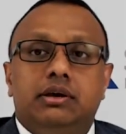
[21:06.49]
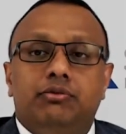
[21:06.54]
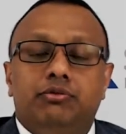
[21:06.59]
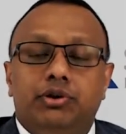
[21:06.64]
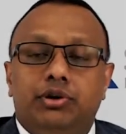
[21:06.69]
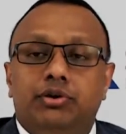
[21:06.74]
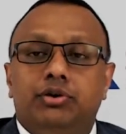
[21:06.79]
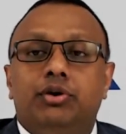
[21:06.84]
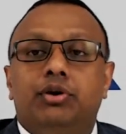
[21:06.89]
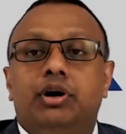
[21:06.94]

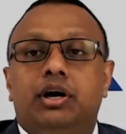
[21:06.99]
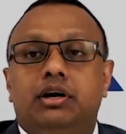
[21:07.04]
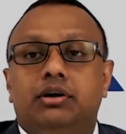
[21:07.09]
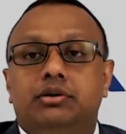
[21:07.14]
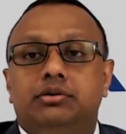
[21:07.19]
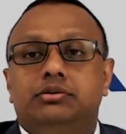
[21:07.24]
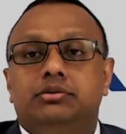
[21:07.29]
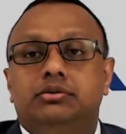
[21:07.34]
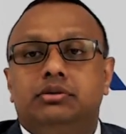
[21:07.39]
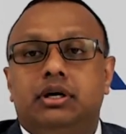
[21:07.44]
we know
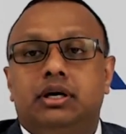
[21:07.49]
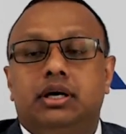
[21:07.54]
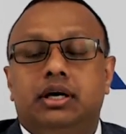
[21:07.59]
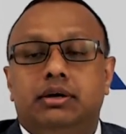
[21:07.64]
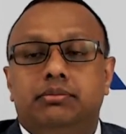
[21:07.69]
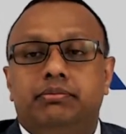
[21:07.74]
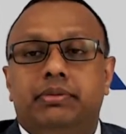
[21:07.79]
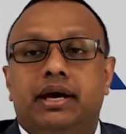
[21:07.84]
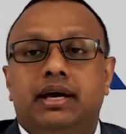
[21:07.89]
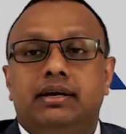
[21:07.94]
how
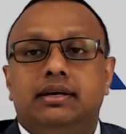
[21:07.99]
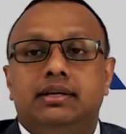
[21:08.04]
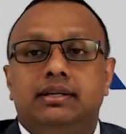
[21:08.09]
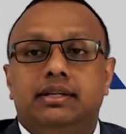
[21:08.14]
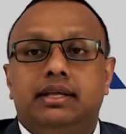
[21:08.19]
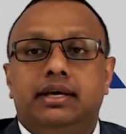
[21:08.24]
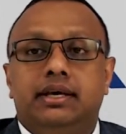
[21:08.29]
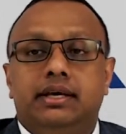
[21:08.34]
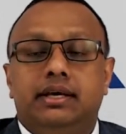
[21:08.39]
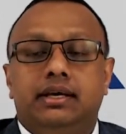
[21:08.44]
badly
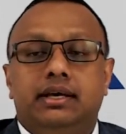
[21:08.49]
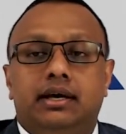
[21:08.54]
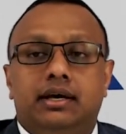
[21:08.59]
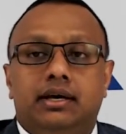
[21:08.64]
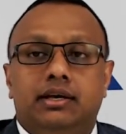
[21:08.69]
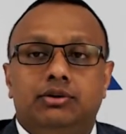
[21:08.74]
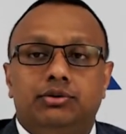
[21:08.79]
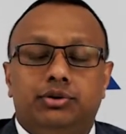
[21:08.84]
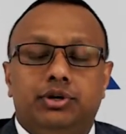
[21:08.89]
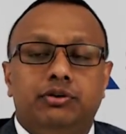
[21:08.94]
they
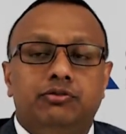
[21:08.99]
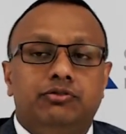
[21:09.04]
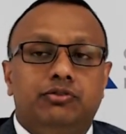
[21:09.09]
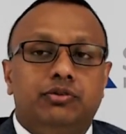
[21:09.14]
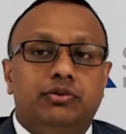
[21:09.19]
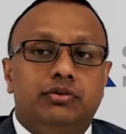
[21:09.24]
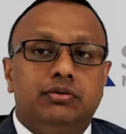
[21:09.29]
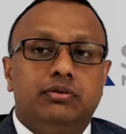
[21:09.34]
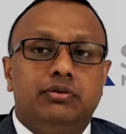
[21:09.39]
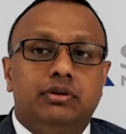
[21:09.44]
are looking
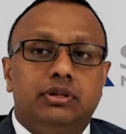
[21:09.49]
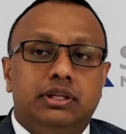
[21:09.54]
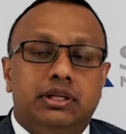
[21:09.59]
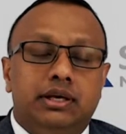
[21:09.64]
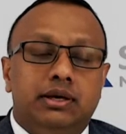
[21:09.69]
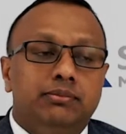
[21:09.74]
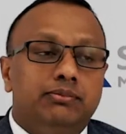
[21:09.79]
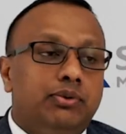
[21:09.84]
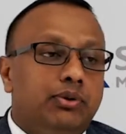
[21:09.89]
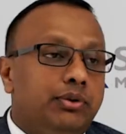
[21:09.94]
for the
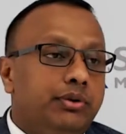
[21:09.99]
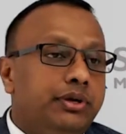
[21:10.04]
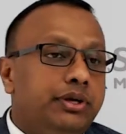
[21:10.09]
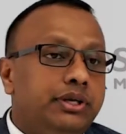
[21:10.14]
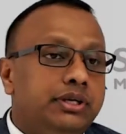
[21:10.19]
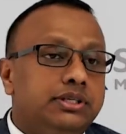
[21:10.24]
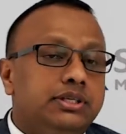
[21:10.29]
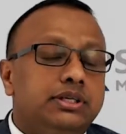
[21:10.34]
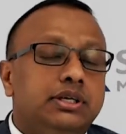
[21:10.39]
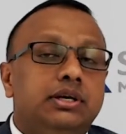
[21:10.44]

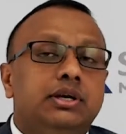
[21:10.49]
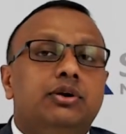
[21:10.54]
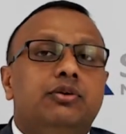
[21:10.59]
employees,